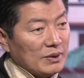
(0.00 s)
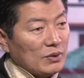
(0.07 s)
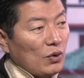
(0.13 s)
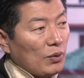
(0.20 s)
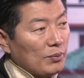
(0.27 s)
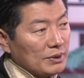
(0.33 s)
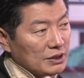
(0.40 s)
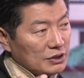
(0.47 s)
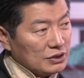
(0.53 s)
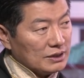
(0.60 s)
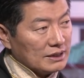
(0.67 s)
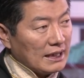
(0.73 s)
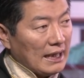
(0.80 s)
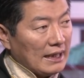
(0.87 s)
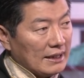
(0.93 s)
the nomination
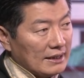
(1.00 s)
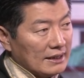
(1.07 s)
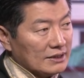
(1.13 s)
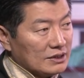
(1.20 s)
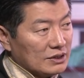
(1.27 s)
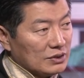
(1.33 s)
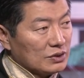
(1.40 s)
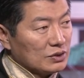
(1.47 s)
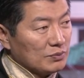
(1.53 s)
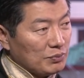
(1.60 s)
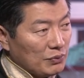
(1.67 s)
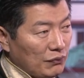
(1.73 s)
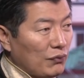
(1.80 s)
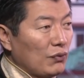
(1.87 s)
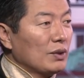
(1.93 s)
candidates, So
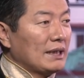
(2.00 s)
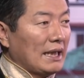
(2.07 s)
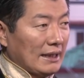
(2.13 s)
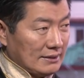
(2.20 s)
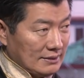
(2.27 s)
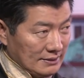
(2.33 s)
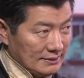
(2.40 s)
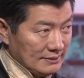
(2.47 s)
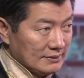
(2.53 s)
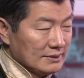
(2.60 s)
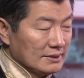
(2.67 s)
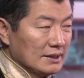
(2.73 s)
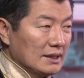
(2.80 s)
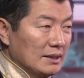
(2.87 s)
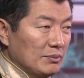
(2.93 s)
before that,
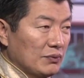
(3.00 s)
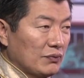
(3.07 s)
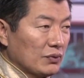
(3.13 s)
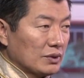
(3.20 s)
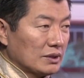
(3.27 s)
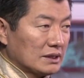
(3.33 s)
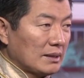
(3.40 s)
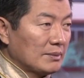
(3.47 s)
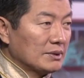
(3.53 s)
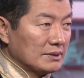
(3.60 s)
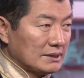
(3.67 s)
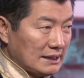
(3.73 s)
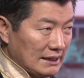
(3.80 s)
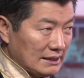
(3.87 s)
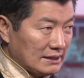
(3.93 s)
before the summer
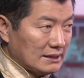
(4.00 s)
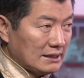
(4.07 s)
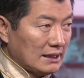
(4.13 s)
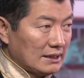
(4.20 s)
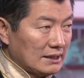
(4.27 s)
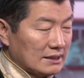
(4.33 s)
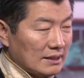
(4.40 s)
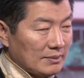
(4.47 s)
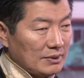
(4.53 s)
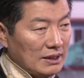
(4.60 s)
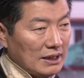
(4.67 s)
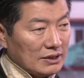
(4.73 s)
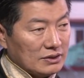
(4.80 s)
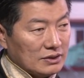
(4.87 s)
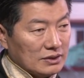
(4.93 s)
recess and the summer
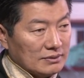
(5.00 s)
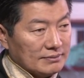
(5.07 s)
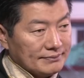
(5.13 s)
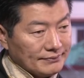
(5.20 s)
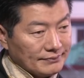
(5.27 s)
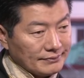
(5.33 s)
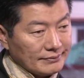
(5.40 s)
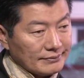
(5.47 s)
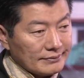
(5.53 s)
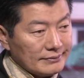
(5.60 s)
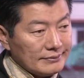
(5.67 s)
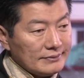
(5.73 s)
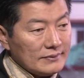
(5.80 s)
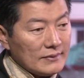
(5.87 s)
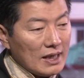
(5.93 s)
election
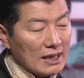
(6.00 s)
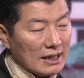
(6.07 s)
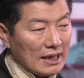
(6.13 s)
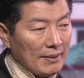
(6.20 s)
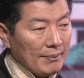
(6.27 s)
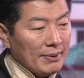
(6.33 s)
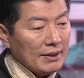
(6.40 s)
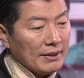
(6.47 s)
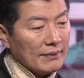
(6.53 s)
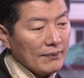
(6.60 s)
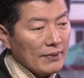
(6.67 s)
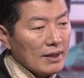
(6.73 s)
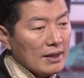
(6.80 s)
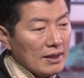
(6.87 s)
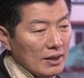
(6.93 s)
campaign,
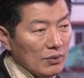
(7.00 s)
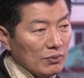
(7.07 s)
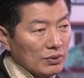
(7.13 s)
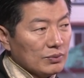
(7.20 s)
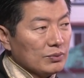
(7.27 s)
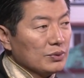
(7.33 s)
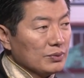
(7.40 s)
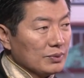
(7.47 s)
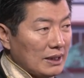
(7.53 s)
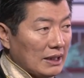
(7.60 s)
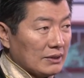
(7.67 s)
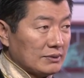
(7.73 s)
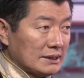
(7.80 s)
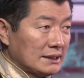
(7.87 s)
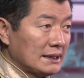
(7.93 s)
we would
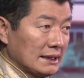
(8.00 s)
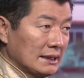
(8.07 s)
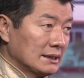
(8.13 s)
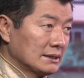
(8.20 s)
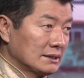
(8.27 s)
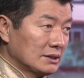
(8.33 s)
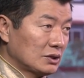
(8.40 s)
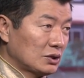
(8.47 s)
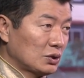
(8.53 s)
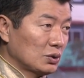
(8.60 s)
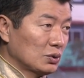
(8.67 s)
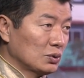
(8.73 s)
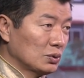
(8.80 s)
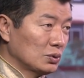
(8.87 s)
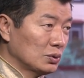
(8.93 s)
like to see.
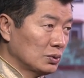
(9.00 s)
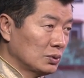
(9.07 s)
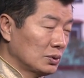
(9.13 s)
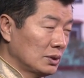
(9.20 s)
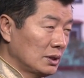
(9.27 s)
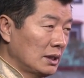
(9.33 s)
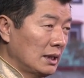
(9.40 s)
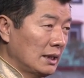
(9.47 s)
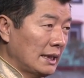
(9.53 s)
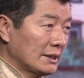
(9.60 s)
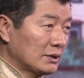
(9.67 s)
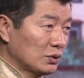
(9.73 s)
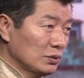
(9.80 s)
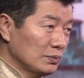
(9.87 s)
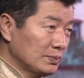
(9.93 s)
So
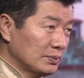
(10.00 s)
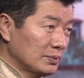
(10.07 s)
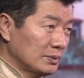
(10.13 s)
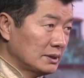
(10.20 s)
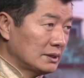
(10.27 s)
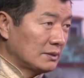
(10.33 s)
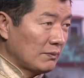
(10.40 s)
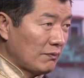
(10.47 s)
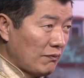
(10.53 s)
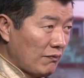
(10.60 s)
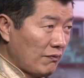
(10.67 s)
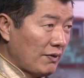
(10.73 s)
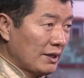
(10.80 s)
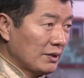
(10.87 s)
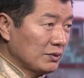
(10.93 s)
let's hope. It's a
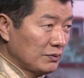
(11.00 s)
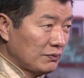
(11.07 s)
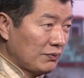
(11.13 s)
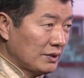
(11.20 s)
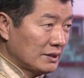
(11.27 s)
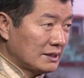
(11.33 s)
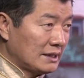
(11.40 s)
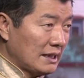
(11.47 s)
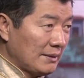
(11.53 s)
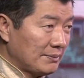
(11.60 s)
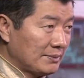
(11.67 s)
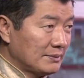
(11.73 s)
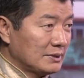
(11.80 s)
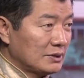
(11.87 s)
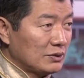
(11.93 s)
very good first
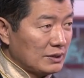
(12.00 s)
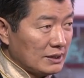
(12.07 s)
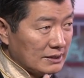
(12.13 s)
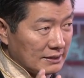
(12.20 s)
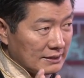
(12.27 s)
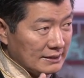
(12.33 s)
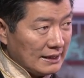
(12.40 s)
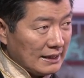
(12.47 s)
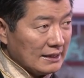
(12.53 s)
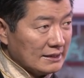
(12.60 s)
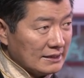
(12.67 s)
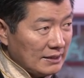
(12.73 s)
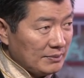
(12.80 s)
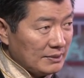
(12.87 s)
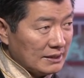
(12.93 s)
step. So there's a second
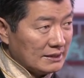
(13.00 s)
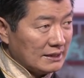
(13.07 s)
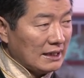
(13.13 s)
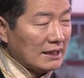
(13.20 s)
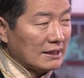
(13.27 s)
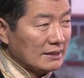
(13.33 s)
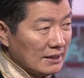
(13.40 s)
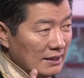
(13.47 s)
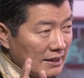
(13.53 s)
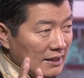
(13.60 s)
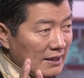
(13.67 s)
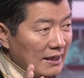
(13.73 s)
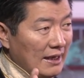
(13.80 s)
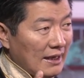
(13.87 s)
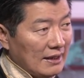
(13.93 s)
step in the Senate,
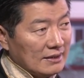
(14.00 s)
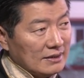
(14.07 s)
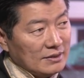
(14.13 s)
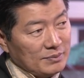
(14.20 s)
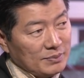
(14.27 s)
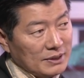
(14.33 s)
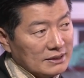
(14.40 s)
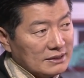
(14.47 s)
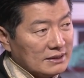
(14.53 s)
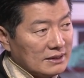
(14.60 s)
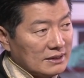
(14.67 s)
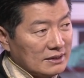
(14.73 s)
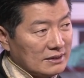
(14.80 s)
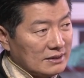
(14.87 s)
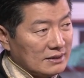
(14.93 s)
and the
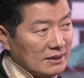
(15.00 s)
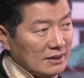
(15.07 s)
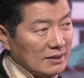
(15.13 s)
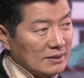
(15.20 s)
president